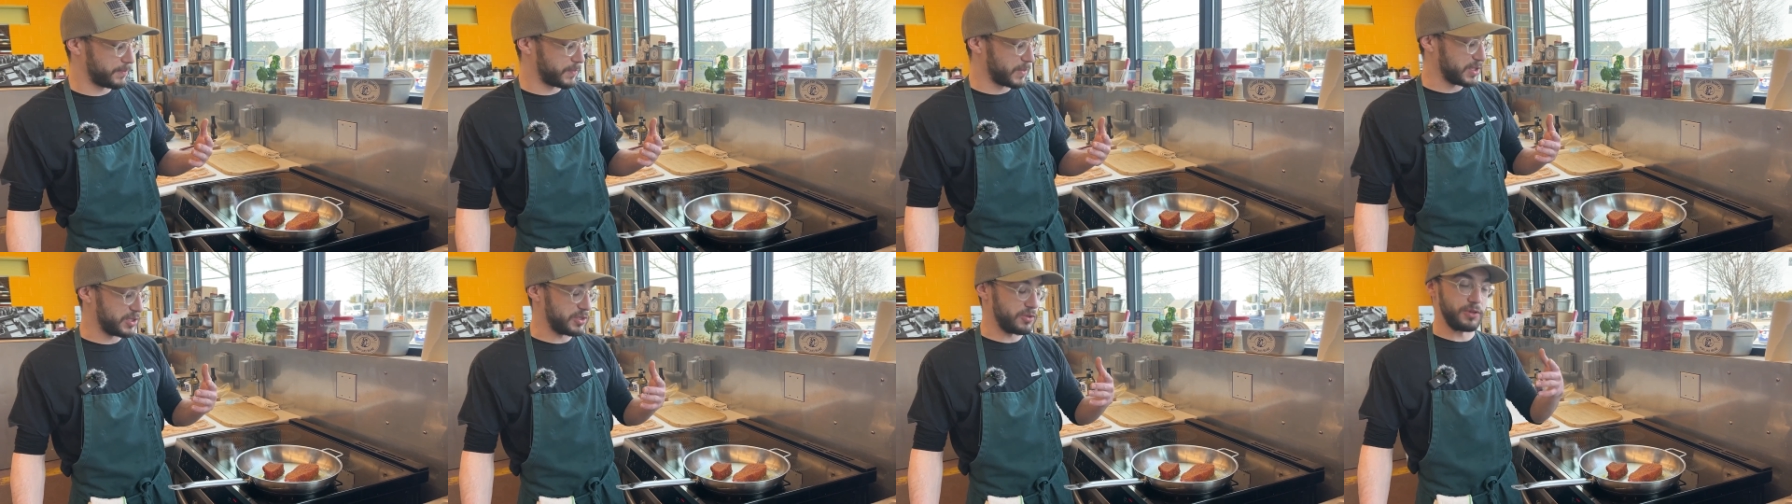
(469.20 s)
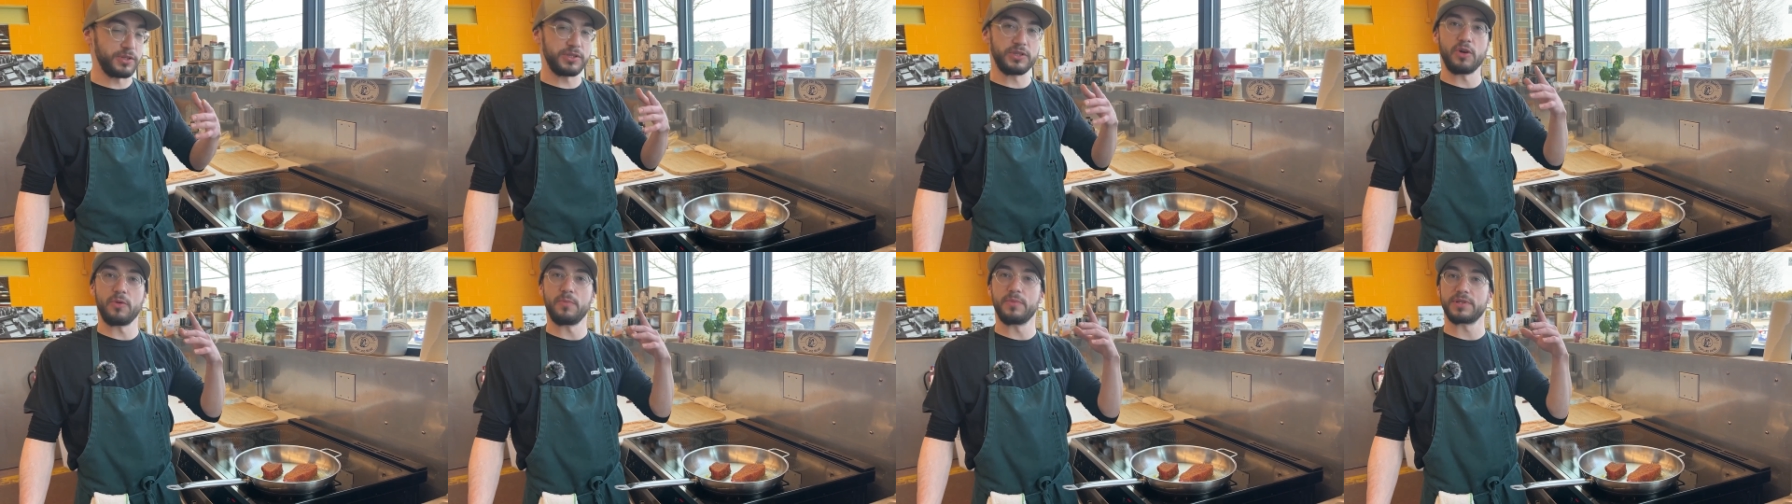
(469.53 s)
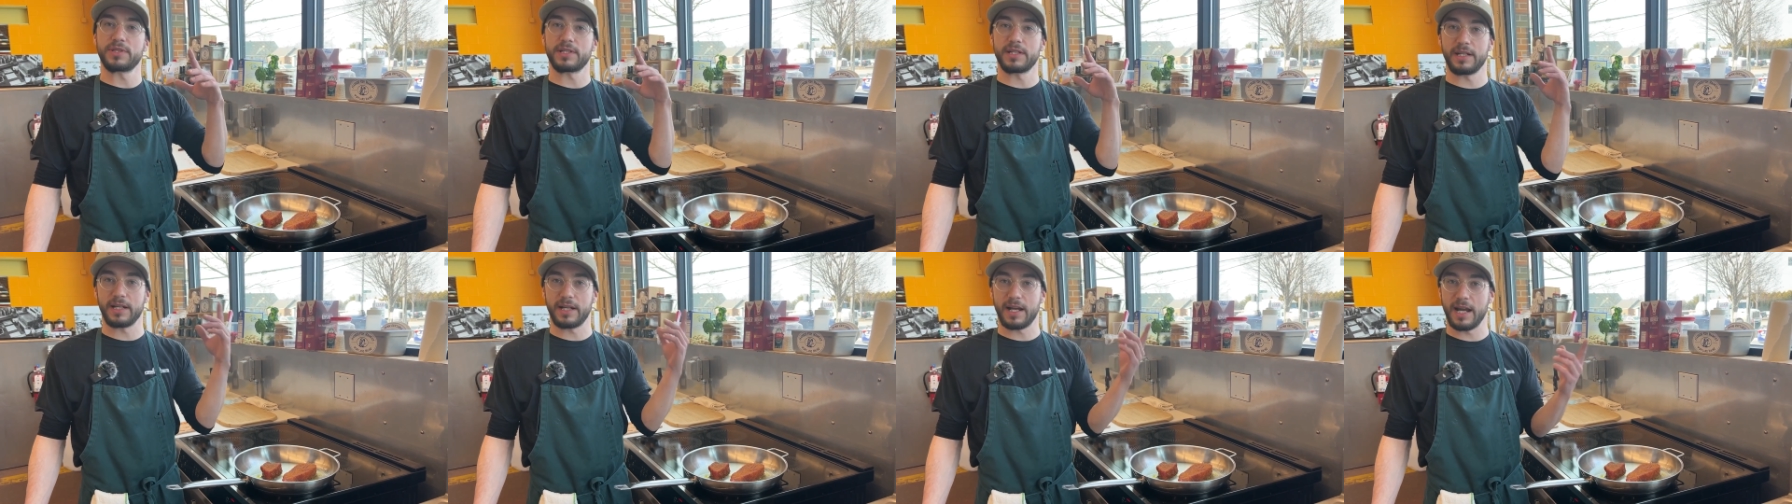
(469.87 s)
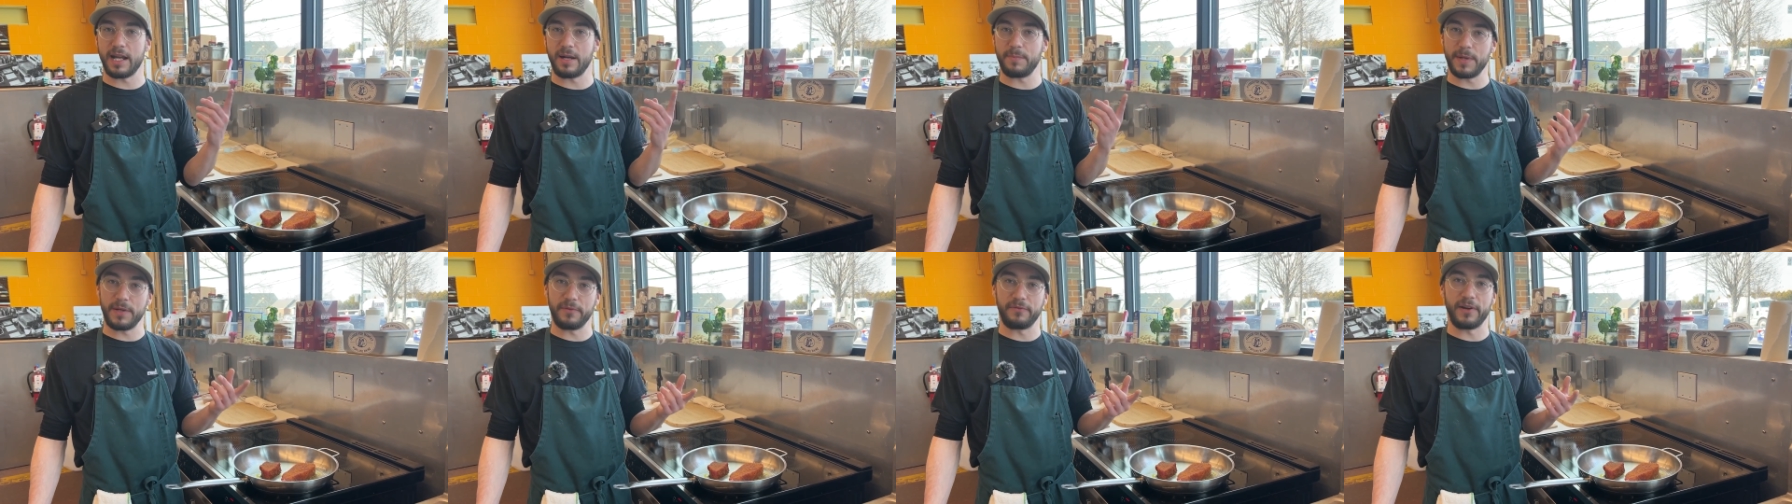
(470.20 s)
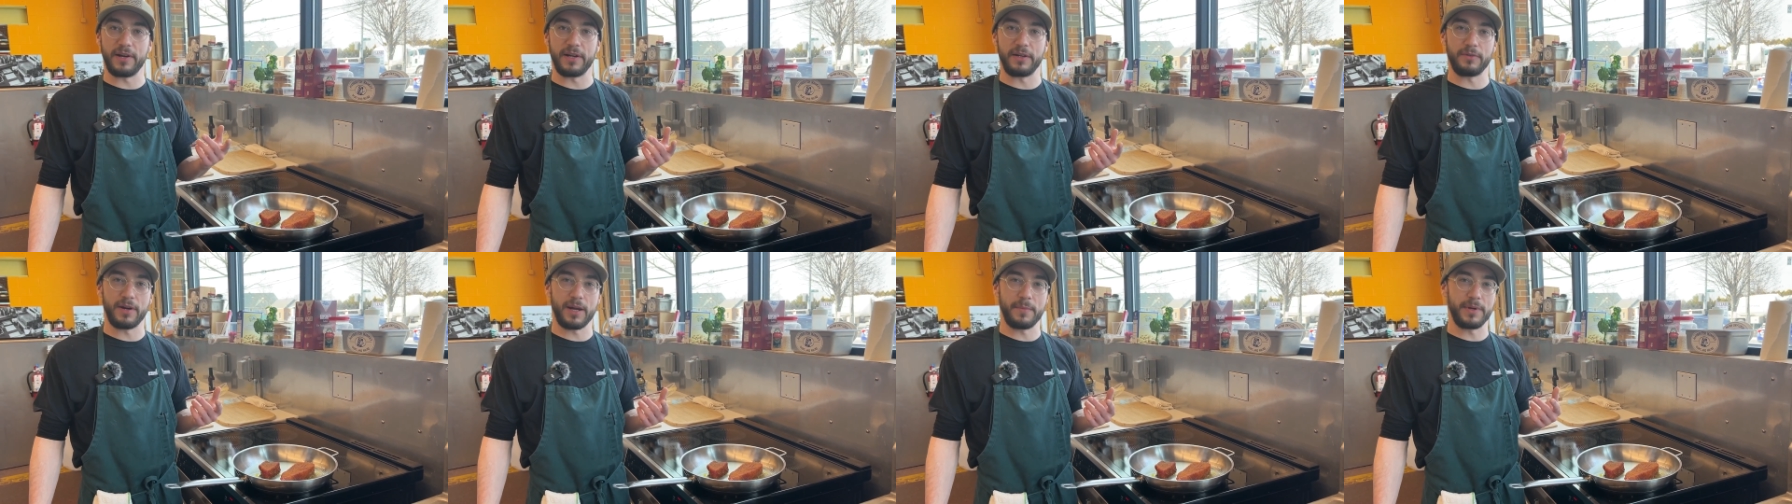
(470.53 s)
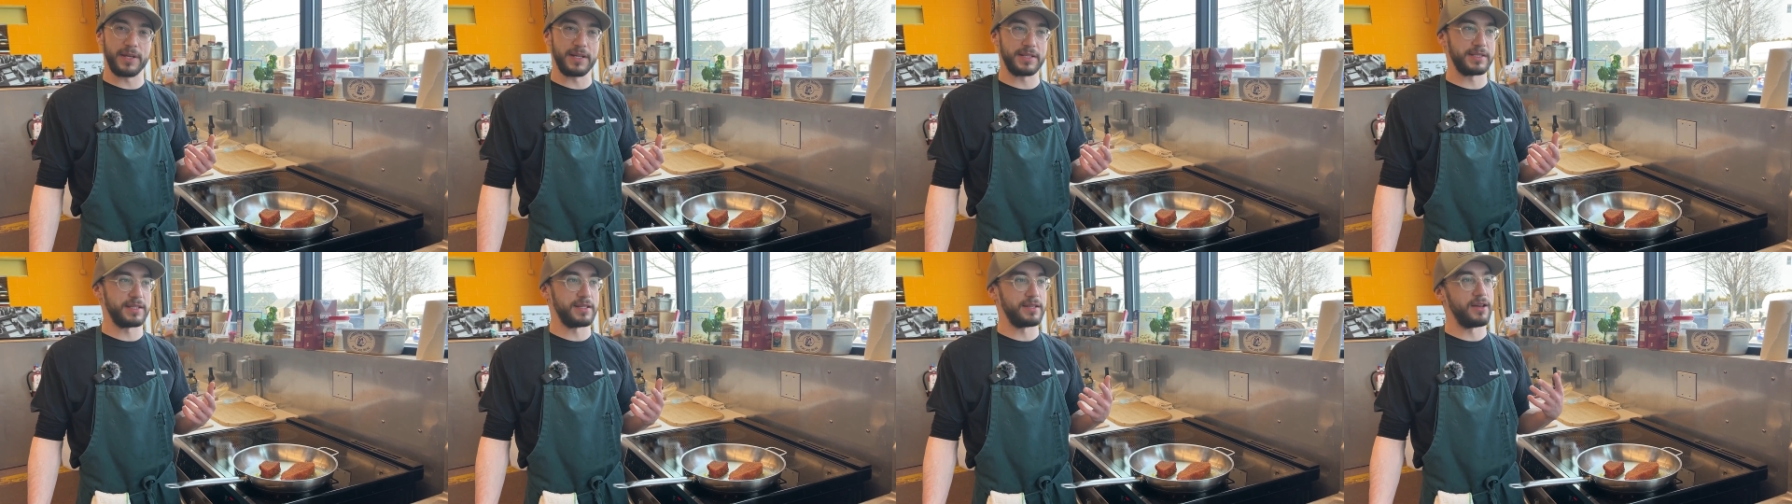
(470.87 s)
So it's almost going to kind of be very
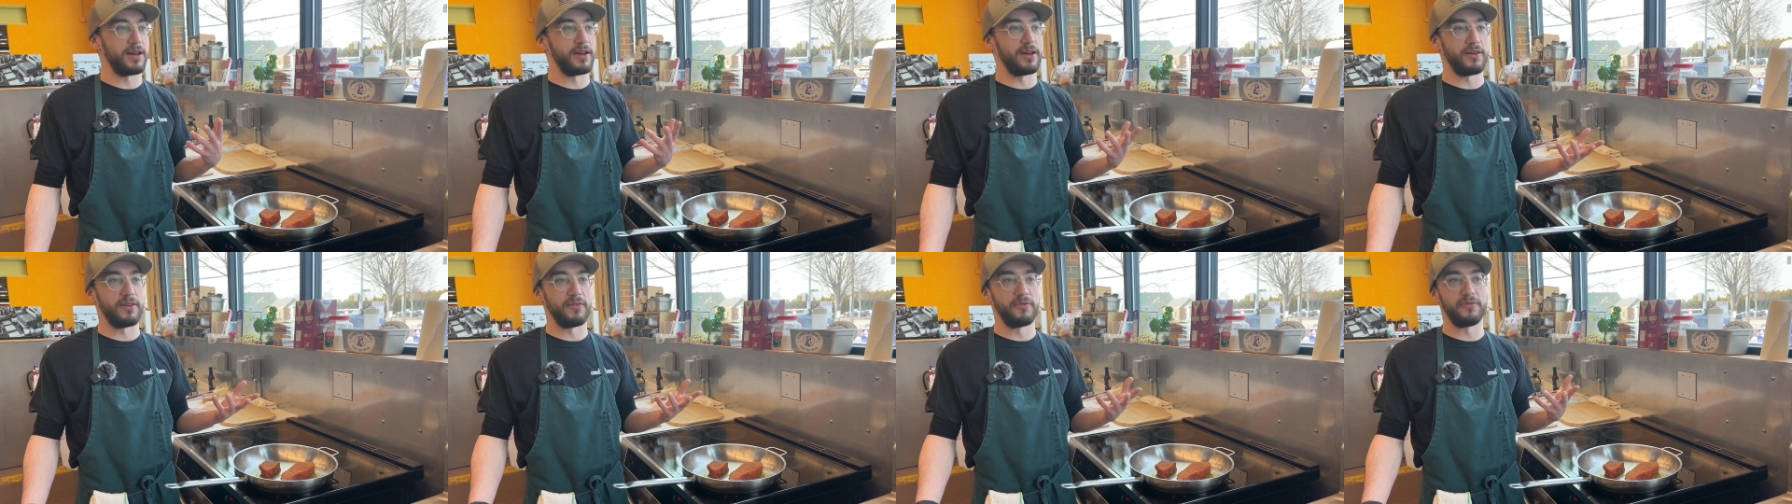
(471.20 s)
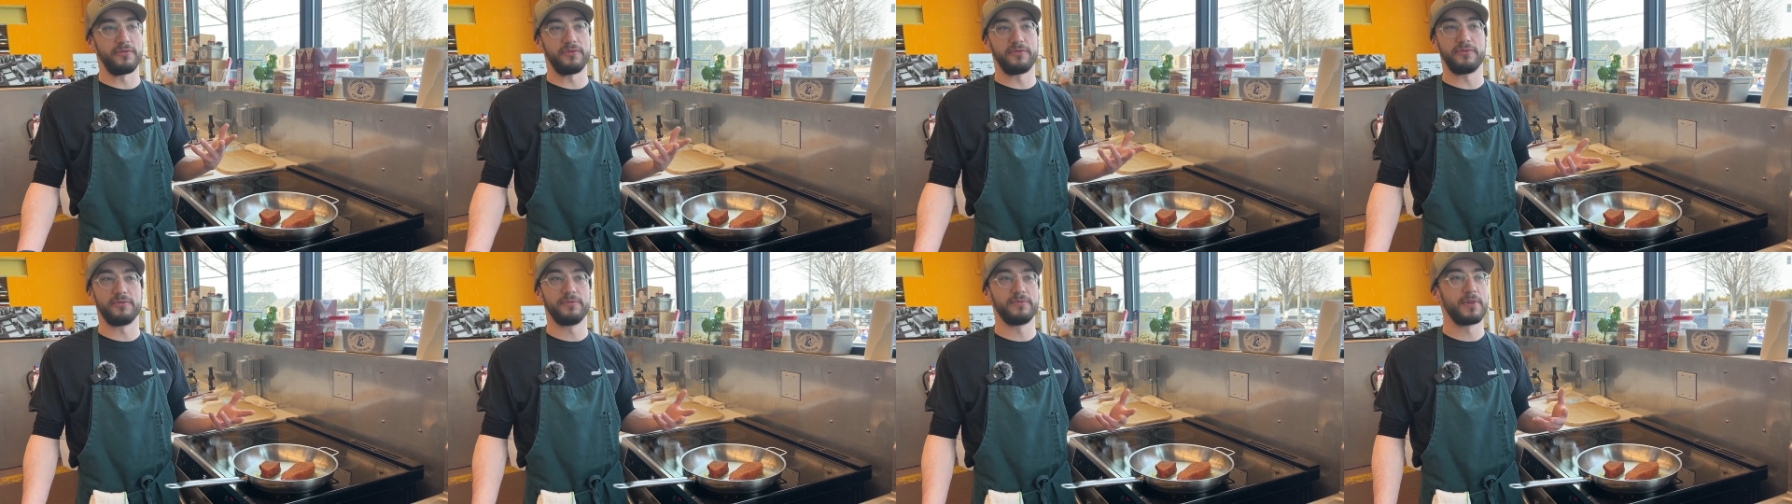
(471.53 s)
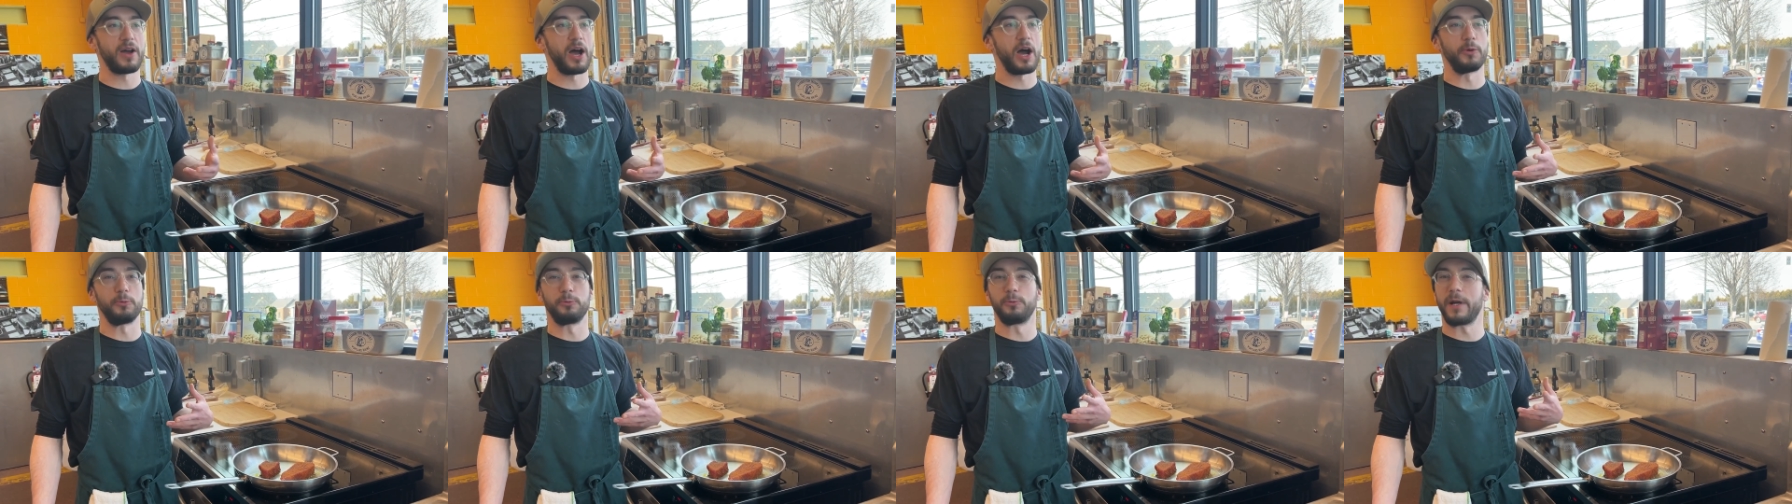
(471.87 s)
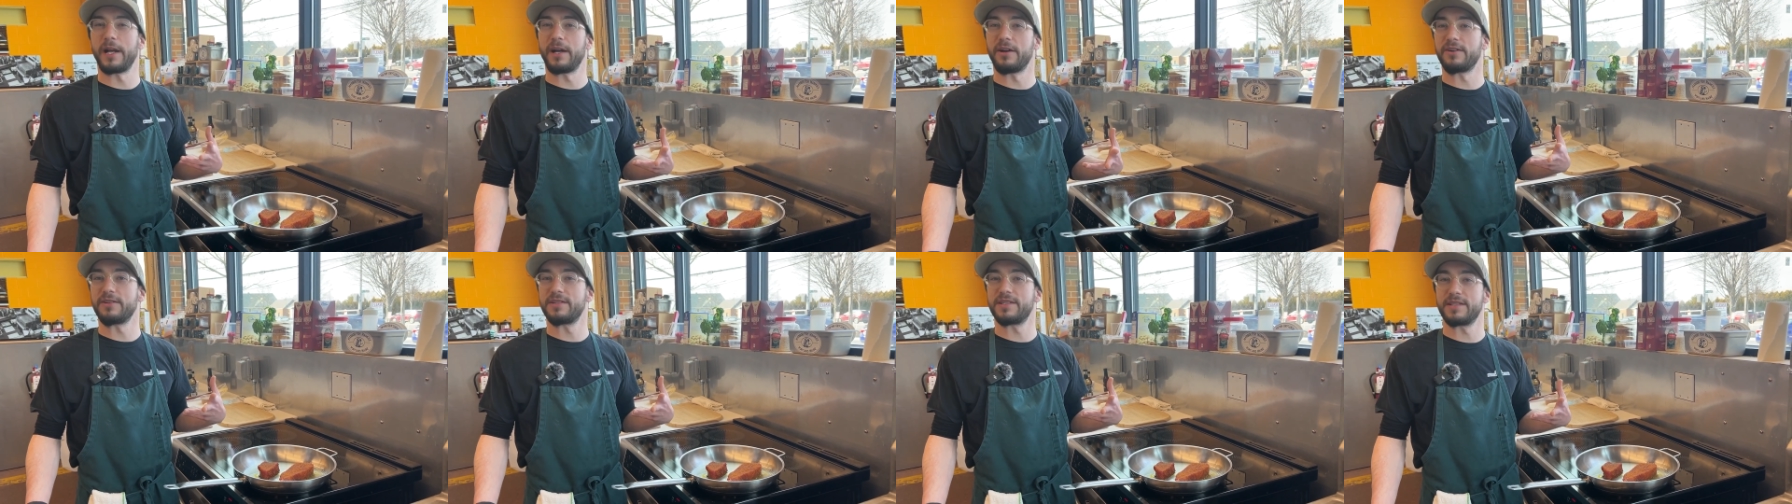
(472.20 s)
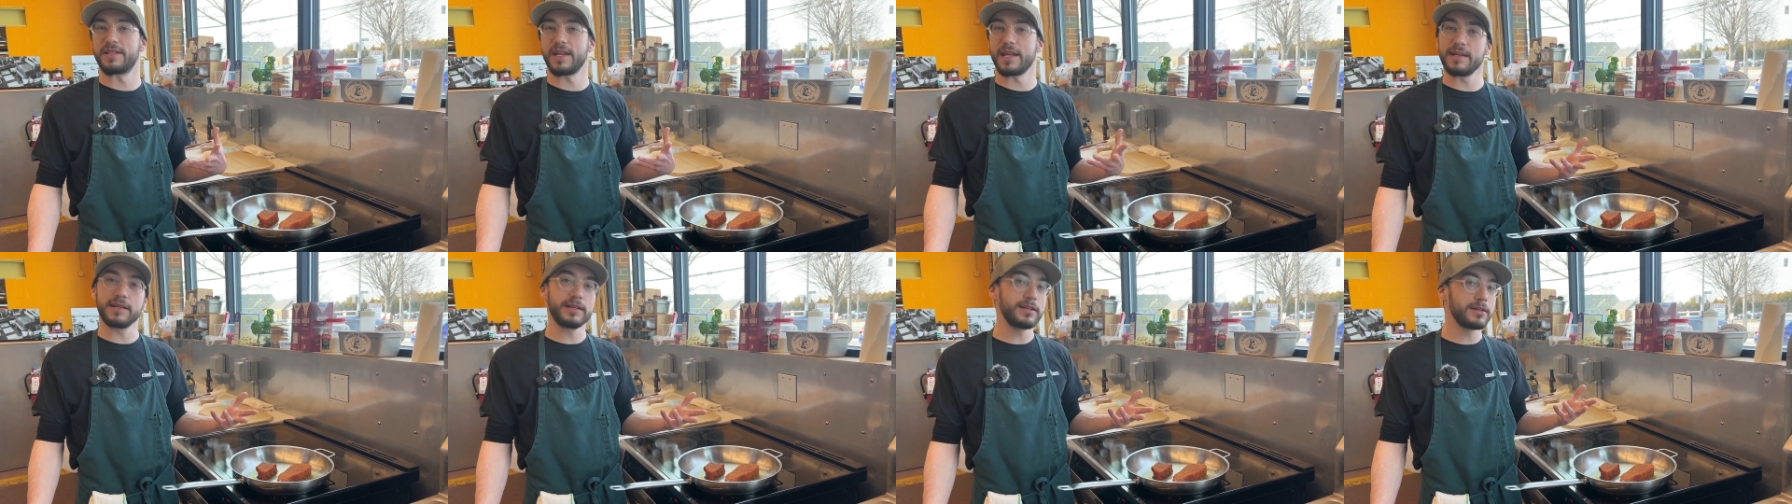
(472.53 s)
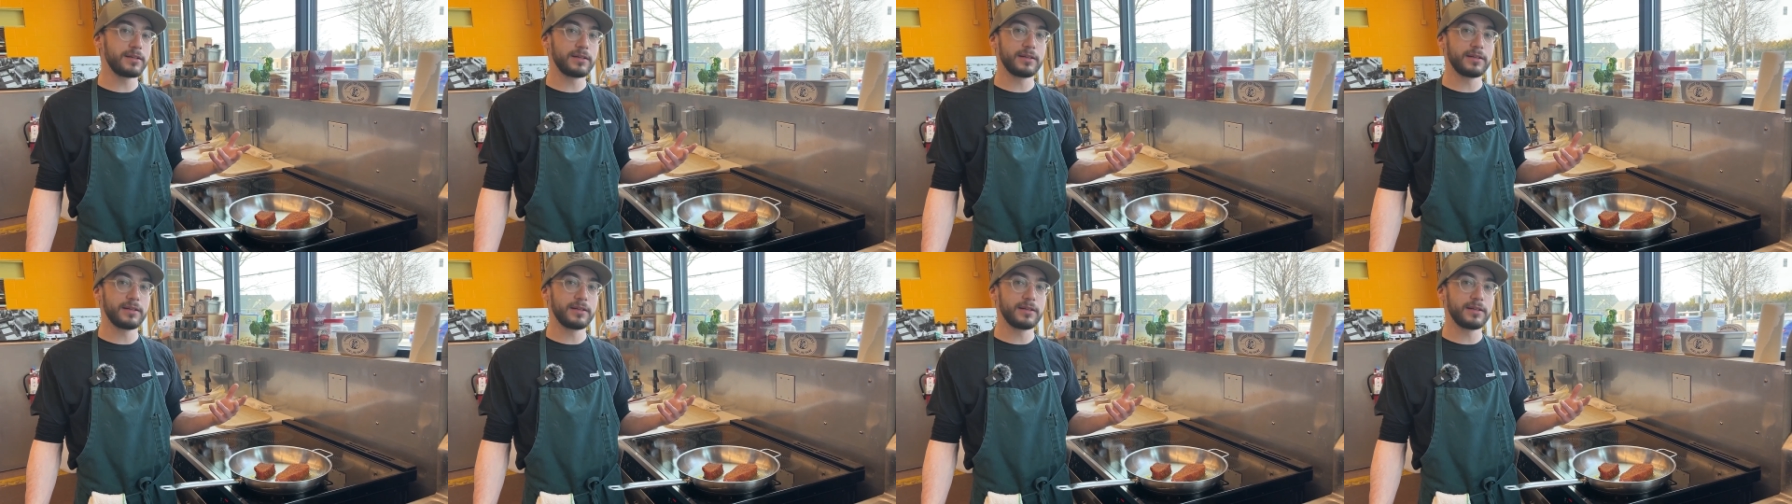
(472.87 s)
reminiscent of a rare steak